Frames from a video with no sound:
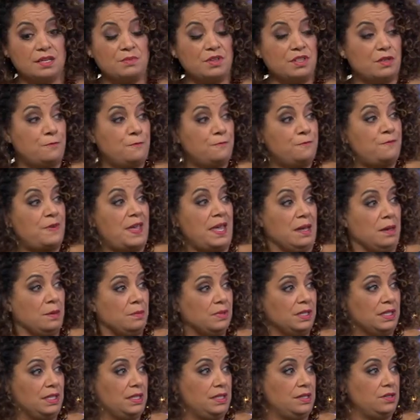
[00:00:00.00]
of the
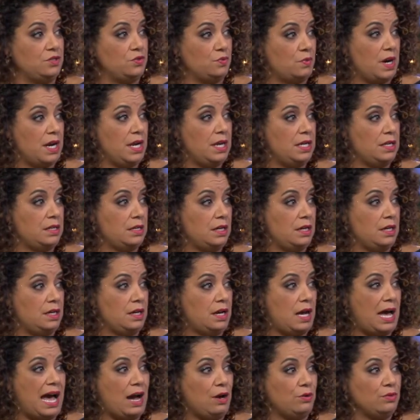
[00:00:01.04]
families, right,
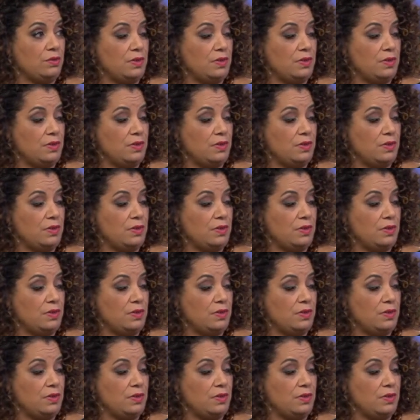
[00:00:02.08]
out